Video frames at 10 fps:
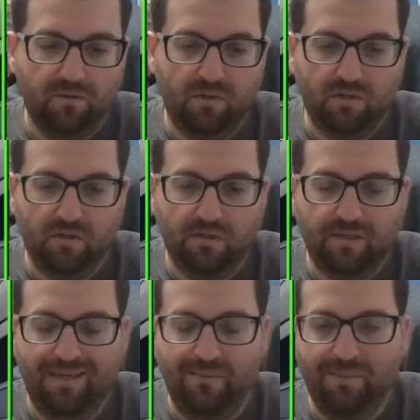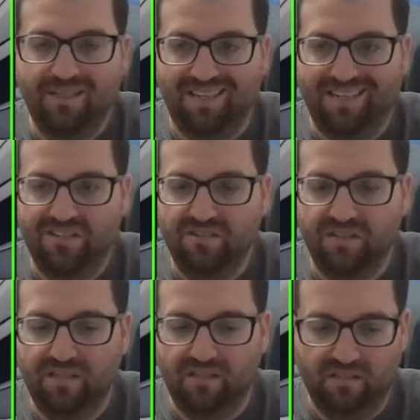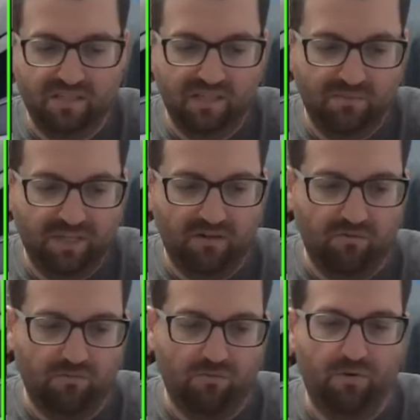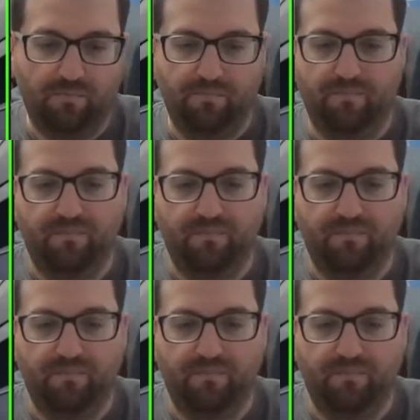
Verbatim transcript: another Hidden Potential tin. This time we got Rotom.